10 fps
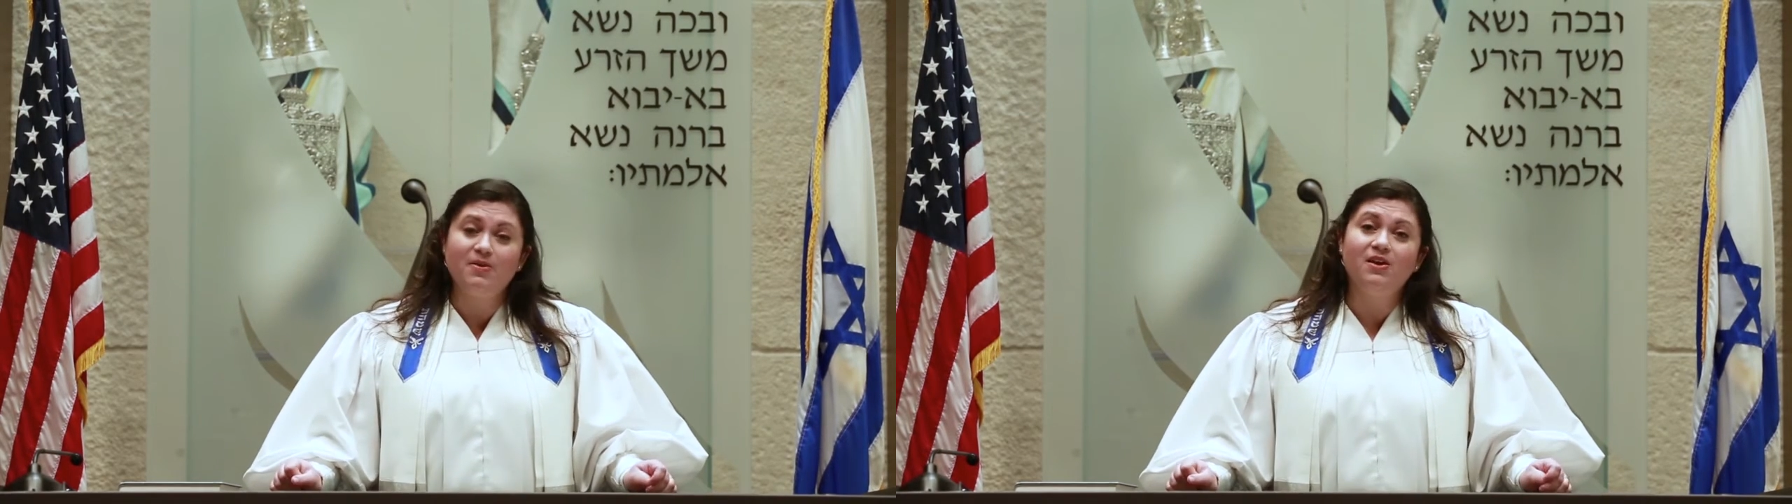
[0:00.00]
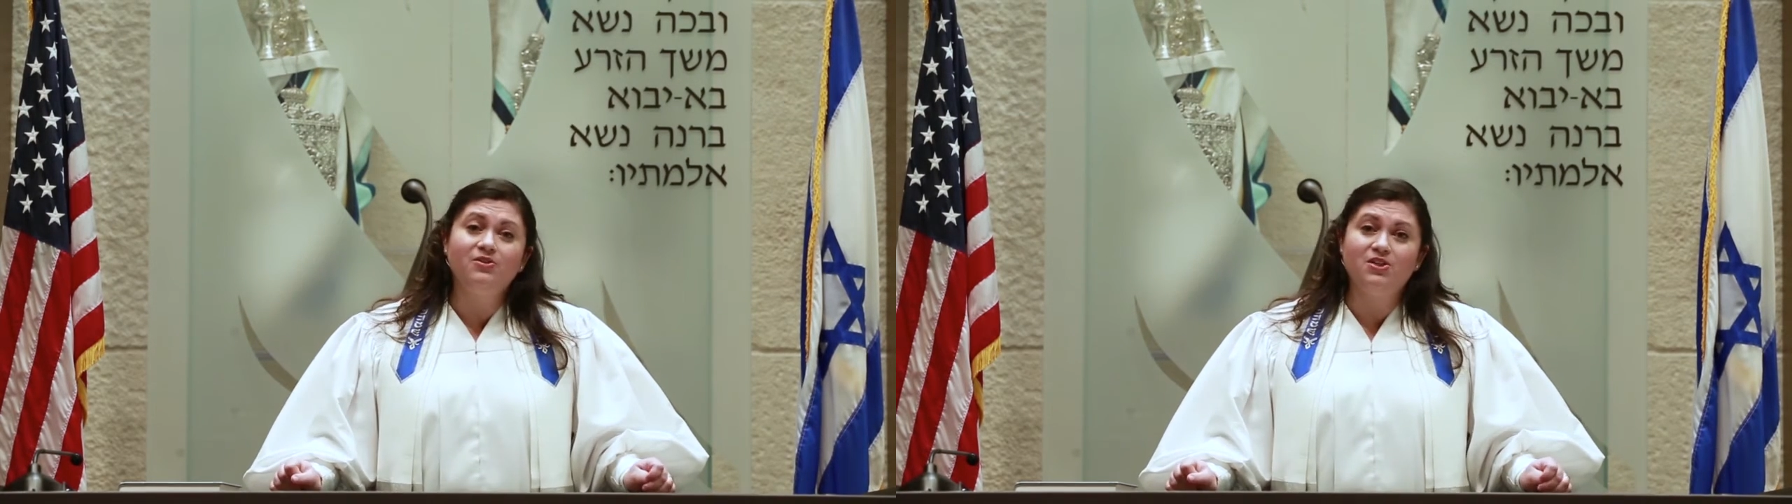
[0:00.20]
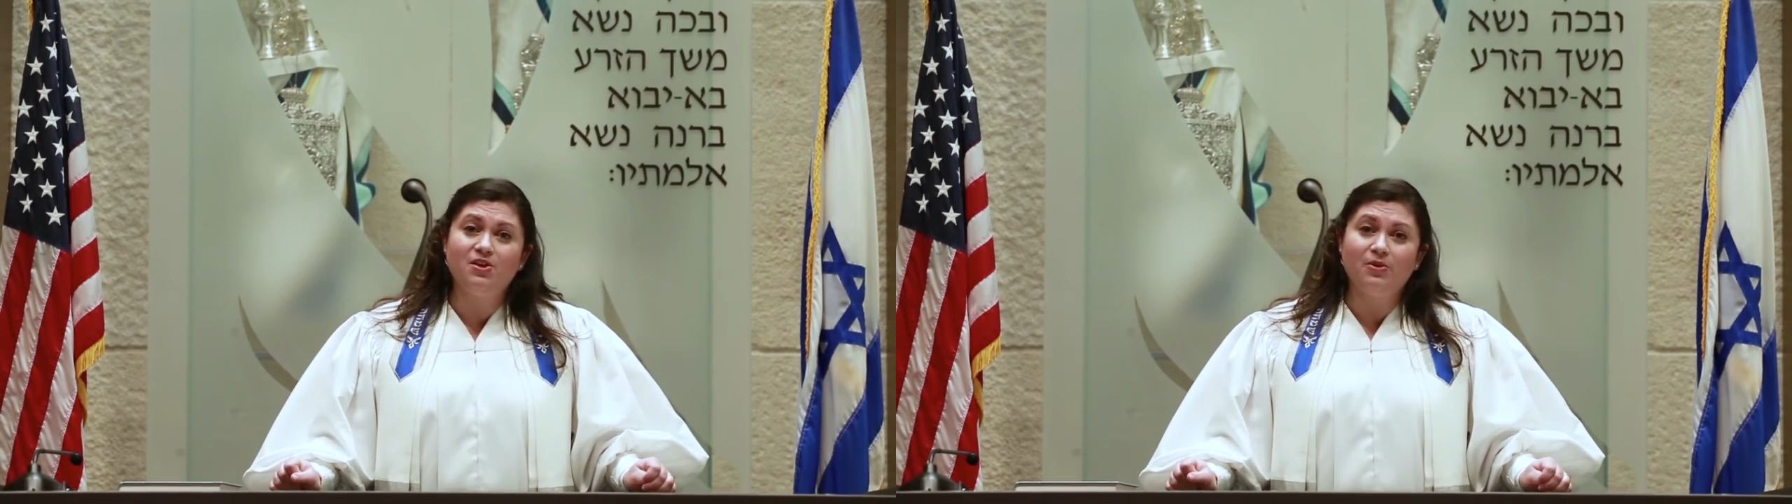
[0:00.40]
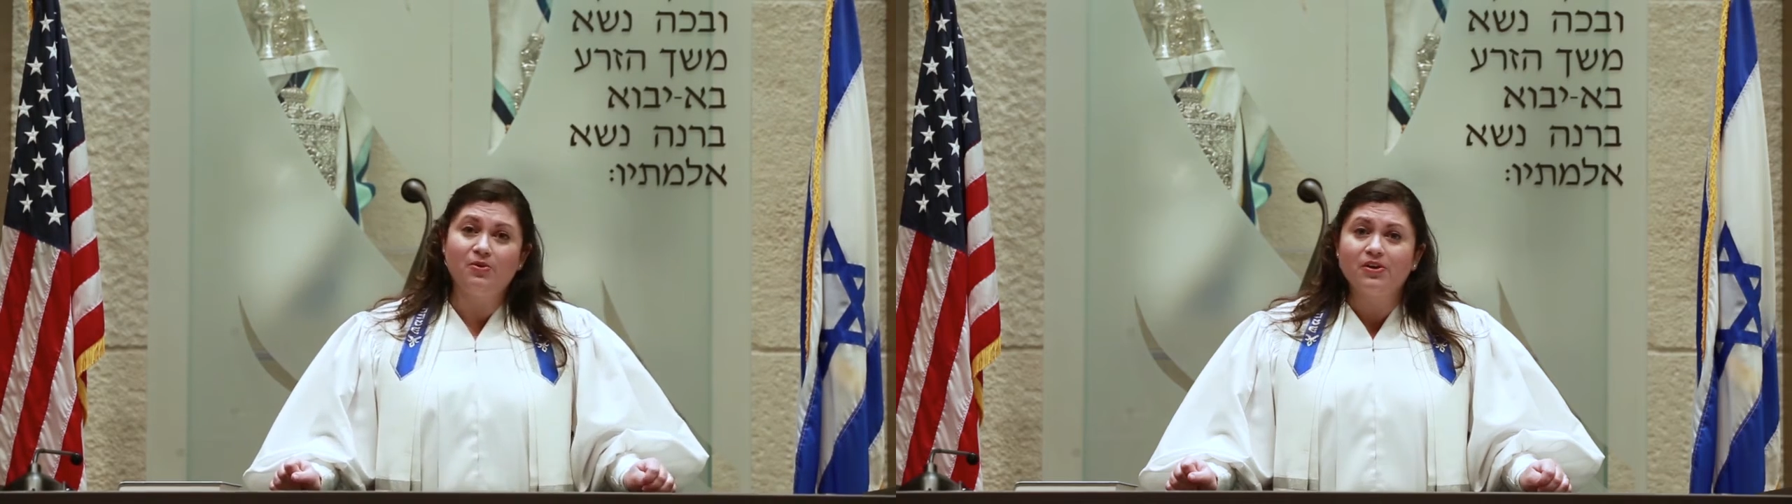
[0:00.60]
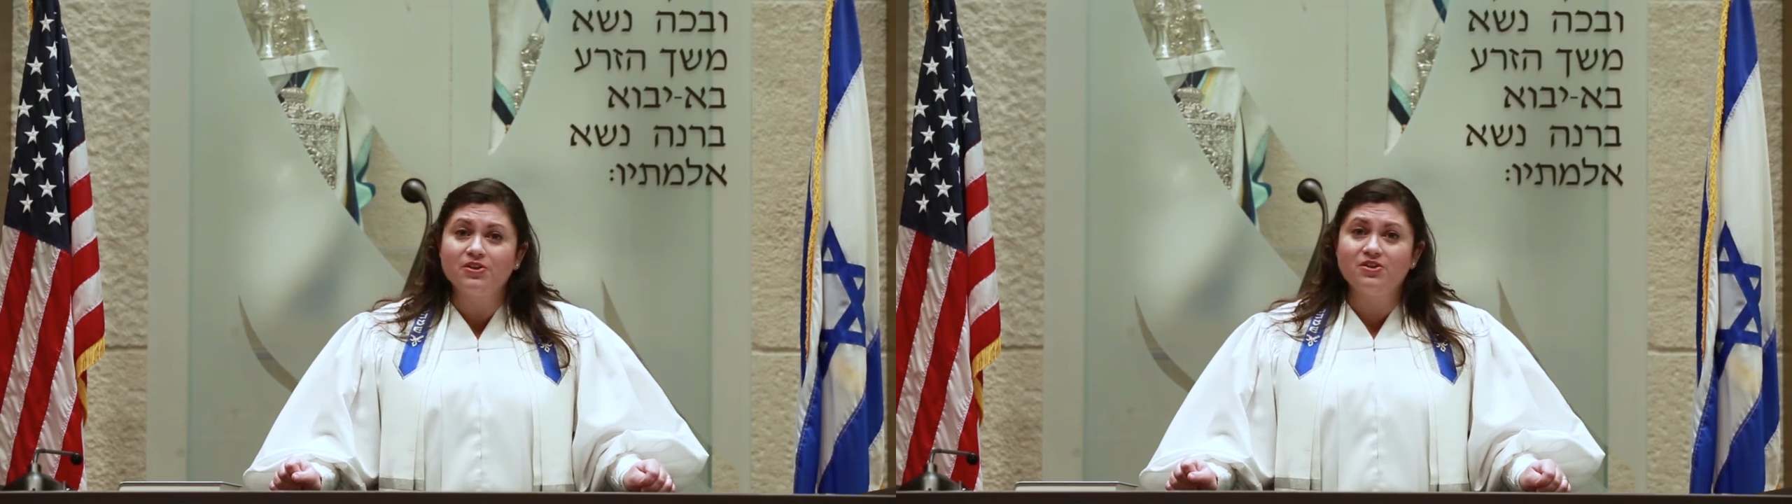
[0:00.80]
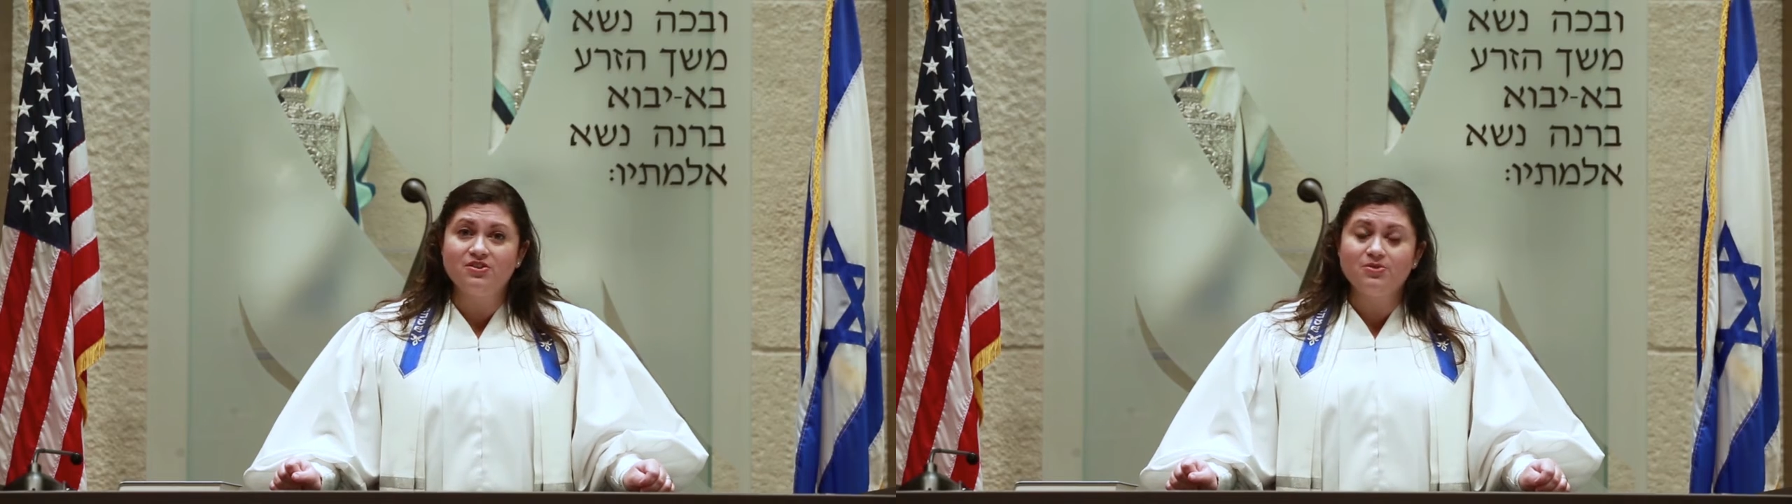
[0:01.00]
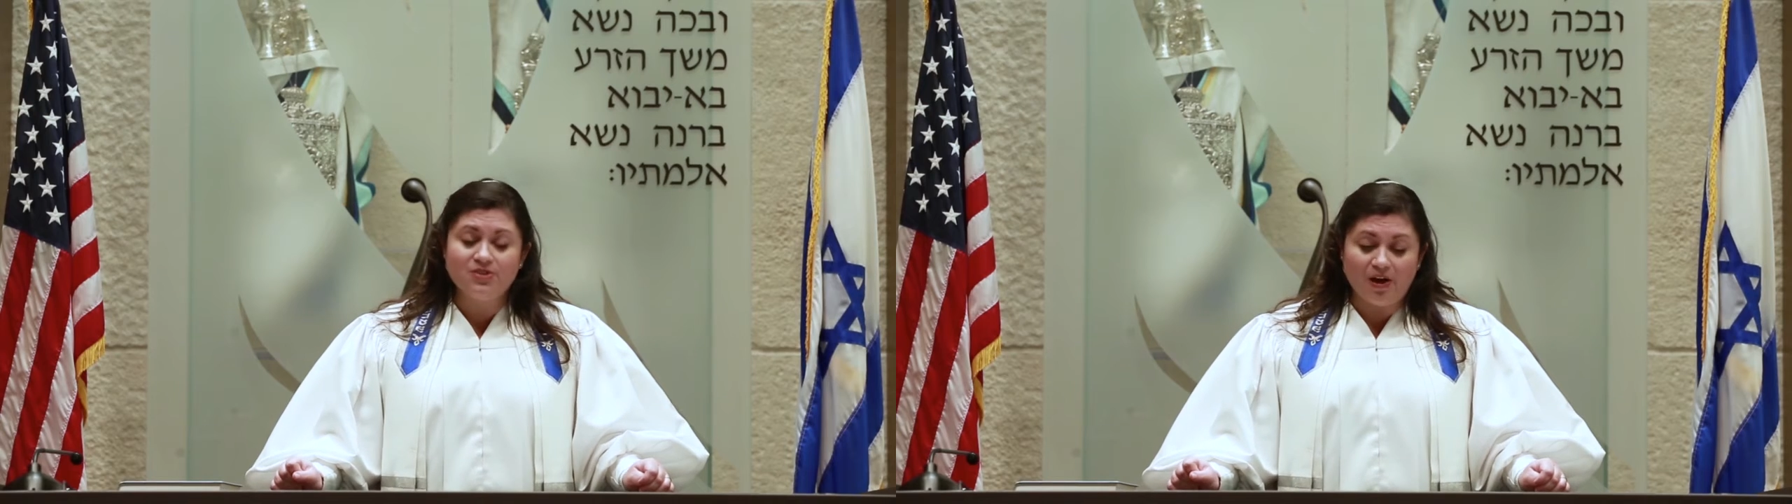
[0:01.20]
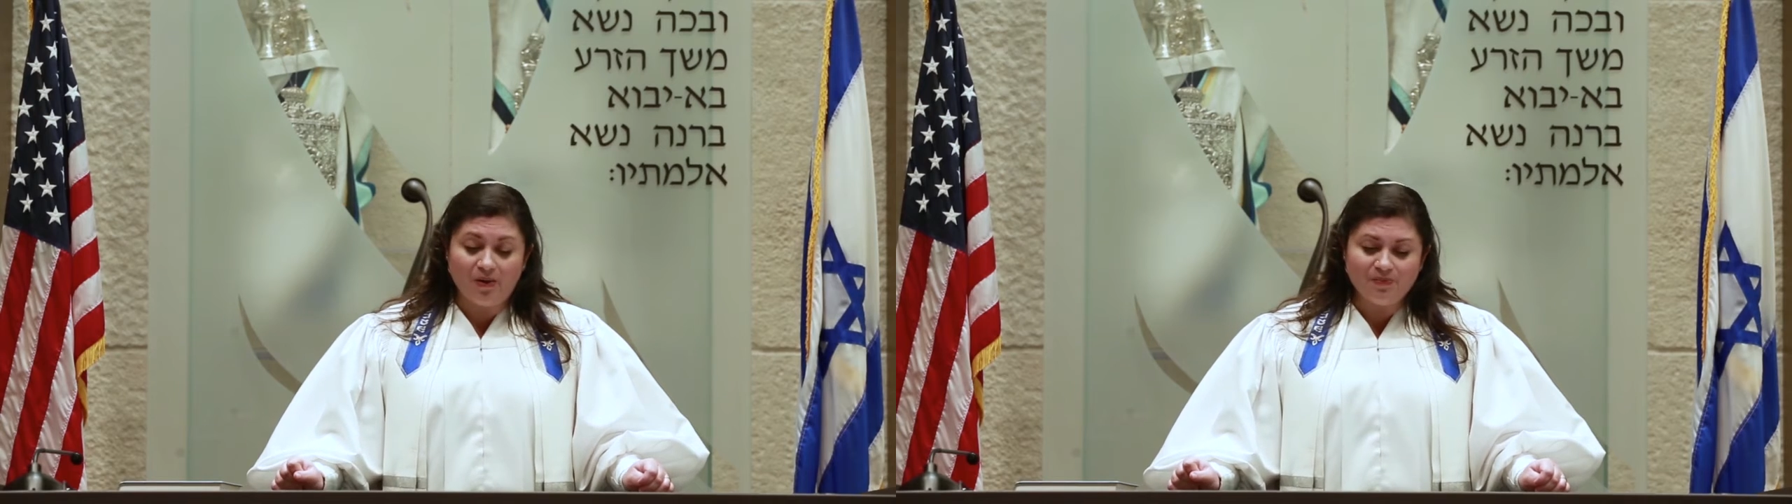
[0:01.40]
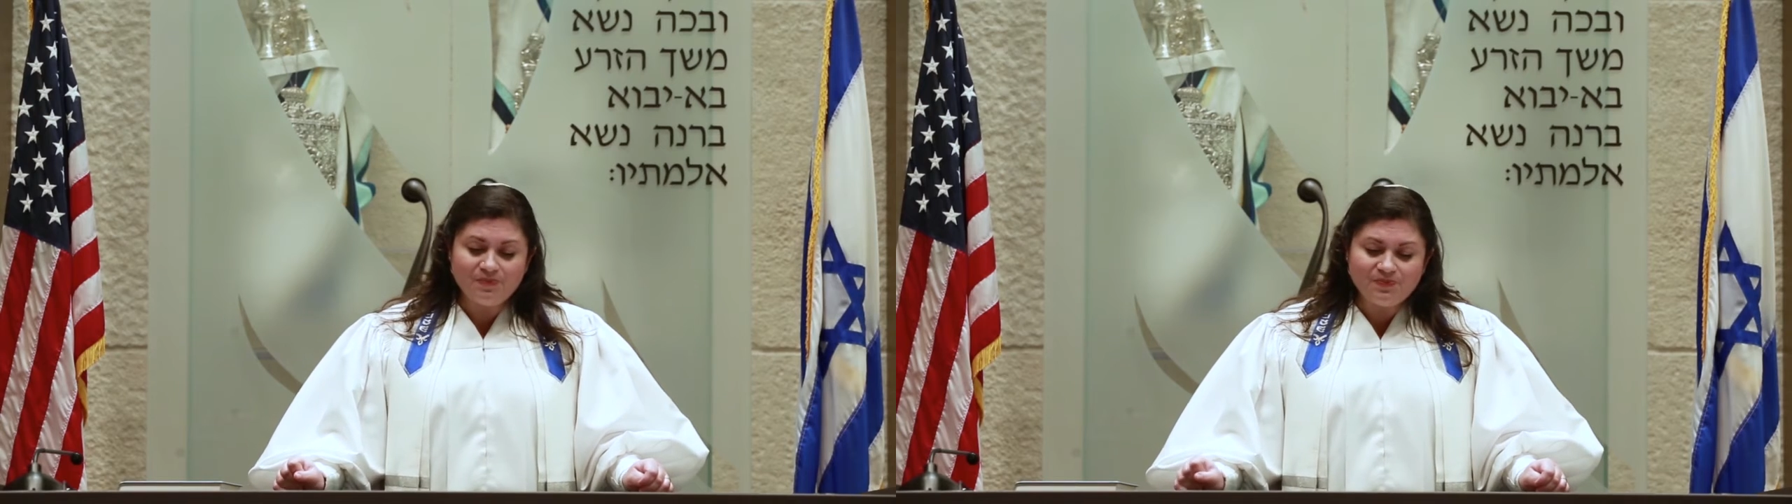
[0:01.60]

appeal to you in order to do so.